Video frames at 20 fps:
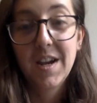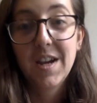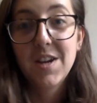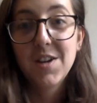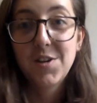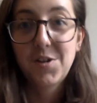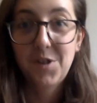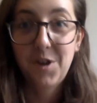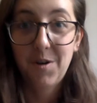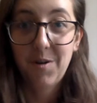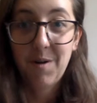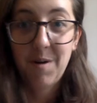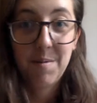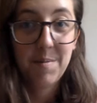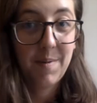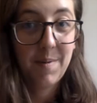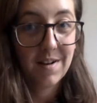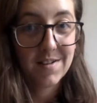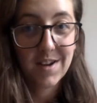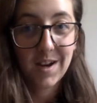So, I'm
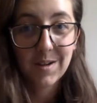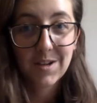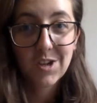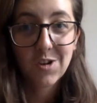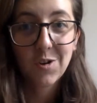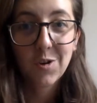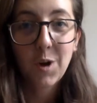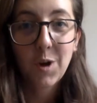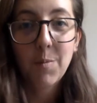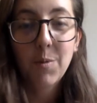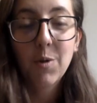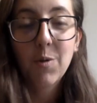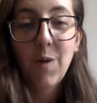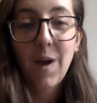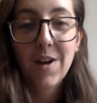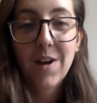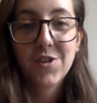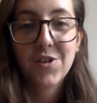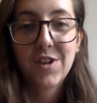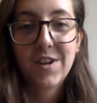about to ask you a couple
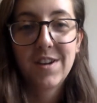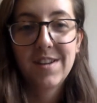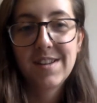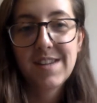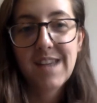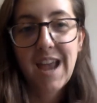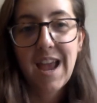questions,